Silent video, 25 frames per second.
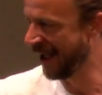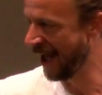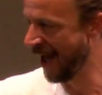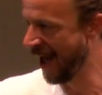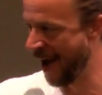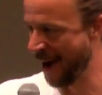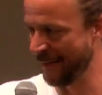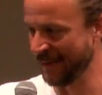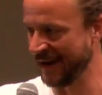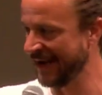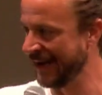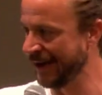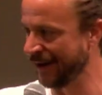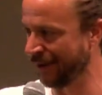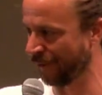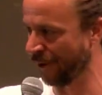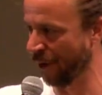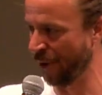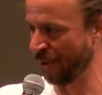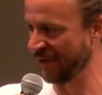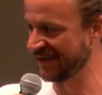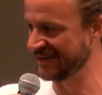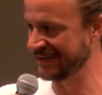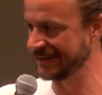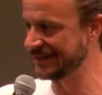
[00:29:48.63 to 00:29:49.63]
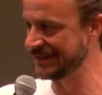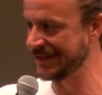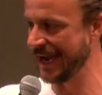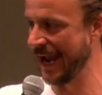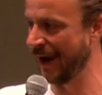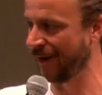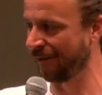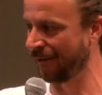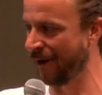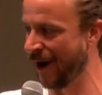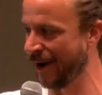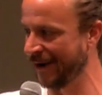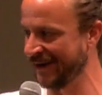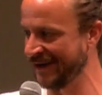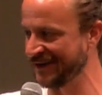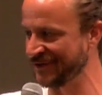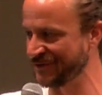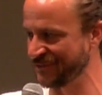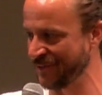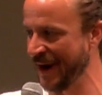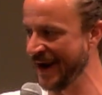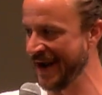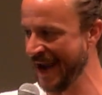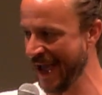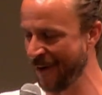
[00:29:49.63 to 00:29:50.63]
I'm going to hero this entire audience
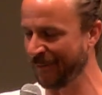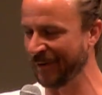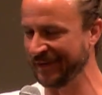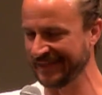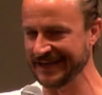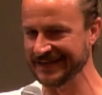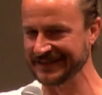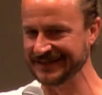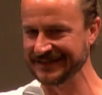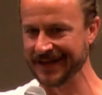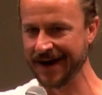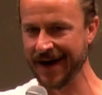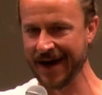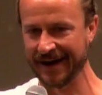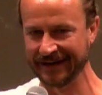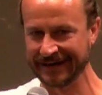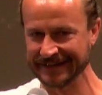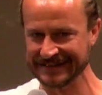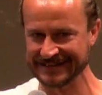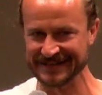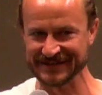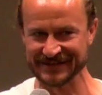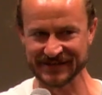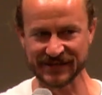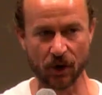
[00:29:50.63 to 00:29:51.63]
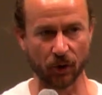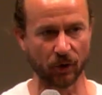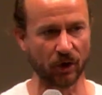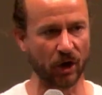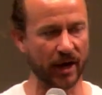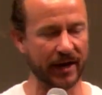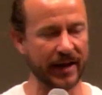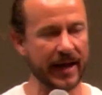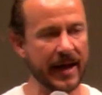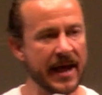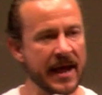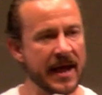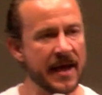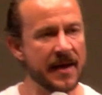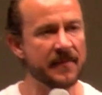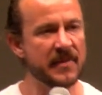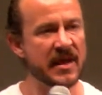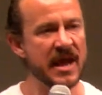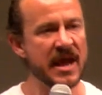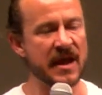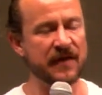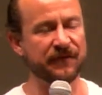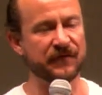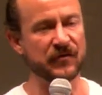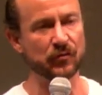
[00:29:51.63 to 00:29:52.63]
right now with this thought because it's so good.
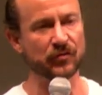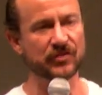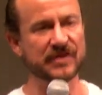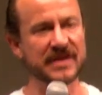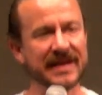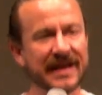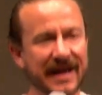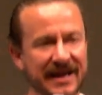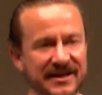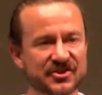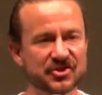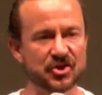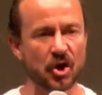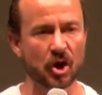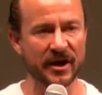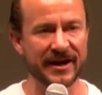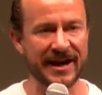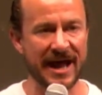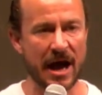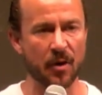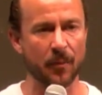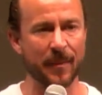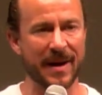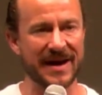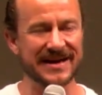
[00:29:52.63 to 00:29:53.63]
If you think I started out by